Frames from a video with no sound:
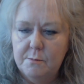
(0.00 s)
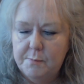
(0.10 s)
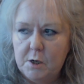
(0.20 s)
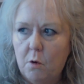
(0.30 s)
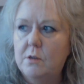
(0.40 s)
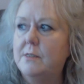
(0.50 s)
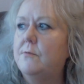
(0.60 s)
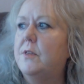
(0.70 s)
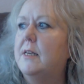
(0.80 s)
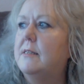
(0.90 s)
because
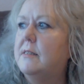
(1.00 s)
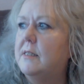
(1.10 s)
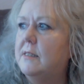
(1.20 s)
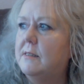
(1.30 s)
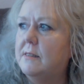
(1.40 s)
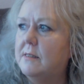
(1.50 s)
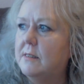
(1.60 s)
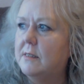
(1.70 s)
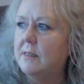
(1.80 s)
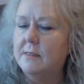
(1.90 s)
of this is
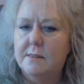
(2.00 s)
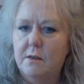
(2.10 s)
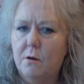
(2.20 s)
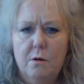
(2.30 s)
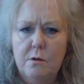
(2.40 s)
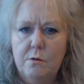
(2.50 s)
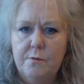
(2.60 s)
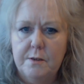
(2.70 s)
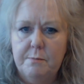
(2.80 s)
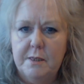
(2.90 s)
it's all
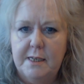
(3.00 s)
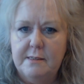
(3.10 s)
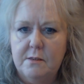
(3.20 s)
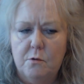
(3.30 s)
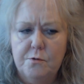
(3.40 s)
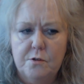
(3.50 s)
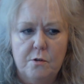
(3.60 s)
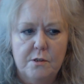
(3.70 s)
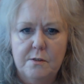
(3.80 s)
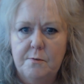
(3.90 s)
over the place, all
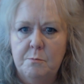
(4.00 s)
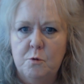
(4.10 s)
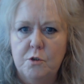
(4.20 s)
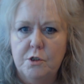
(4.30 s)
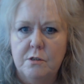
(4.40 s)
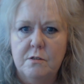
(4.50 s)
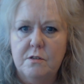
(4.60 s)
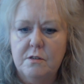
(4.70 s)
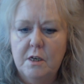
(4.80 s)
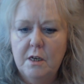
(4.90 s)
sorts of
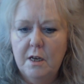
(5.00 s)
emotions.